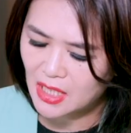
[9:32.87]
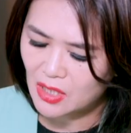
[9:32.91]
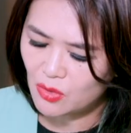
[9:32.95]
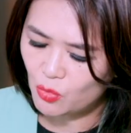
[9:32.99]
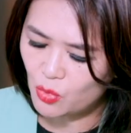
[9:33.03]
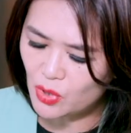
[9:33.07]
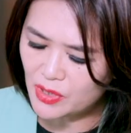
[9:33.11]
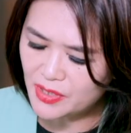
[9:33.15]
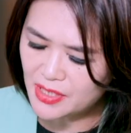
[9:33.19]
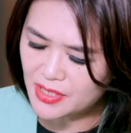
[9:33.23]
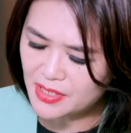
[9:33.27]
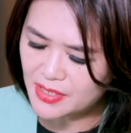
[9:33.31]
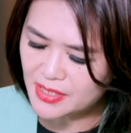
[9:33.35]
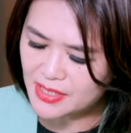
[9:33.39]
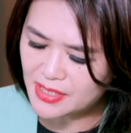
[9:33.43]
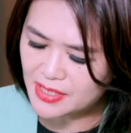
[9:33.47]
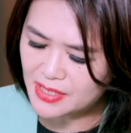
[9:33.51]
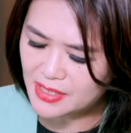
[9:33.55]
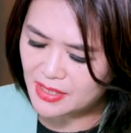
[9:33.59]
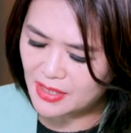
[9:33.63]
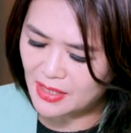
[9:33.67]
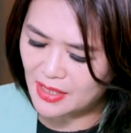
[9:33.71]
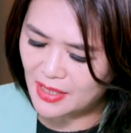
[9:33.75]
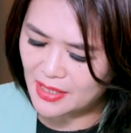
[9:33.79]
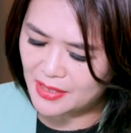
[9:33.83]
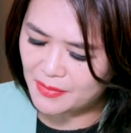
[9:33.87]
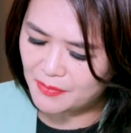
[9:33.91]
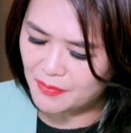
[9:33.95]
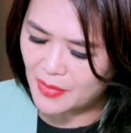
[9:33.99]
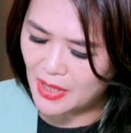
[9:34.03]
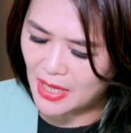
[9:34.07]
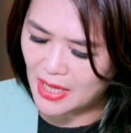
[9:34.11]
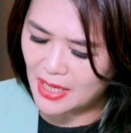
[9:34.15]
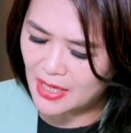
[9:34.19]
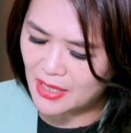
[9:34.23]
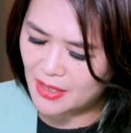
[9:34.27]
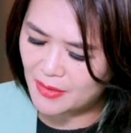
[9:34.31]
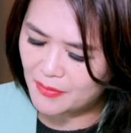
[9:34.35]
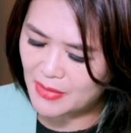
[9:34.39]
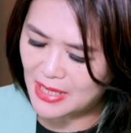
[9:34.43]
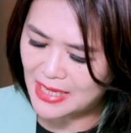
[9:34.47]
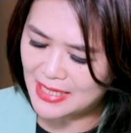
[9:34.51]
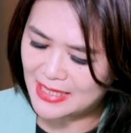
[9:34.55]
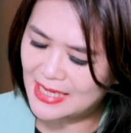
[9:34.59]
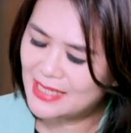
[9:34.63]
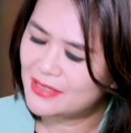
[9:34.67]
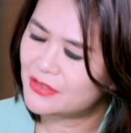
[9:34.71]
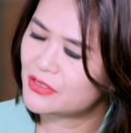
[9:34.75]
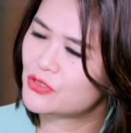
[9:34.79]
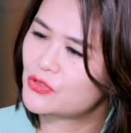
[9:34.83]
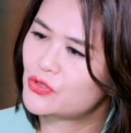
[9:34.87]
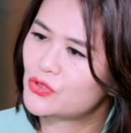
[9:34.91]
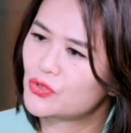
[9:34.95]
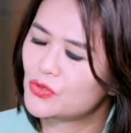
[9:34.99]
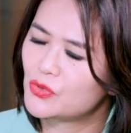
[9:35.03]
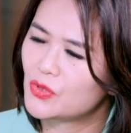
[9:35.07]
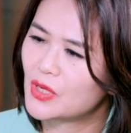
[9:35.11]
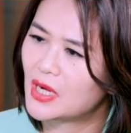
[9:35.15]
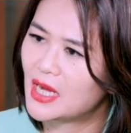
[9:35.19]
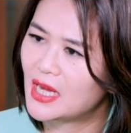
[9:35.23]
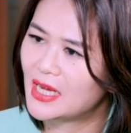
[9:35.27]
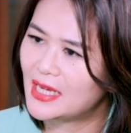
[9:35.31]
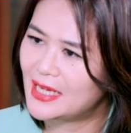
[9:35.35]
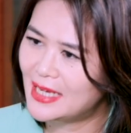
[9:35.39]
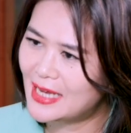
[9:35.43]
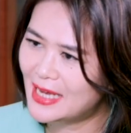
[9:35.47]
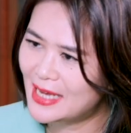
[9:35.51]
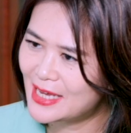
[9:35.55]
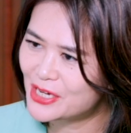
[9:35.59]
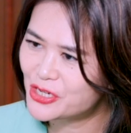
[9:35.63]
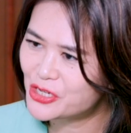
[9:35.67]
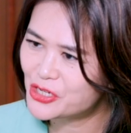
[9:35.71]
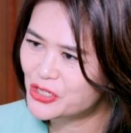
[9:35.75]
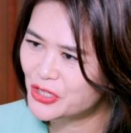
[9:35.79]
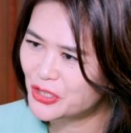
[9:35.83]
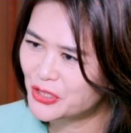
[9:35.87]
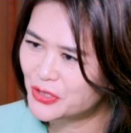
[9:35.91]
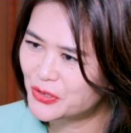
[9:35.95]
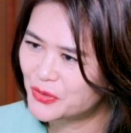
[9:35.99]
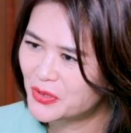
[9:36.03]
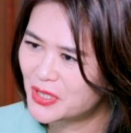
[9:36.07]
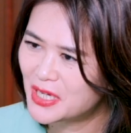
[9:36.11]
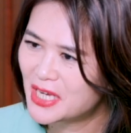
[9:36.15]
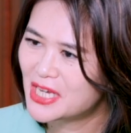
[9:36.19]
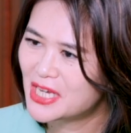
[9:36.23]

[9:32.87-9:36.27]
with it this time. And at the Zhuhai Air Show,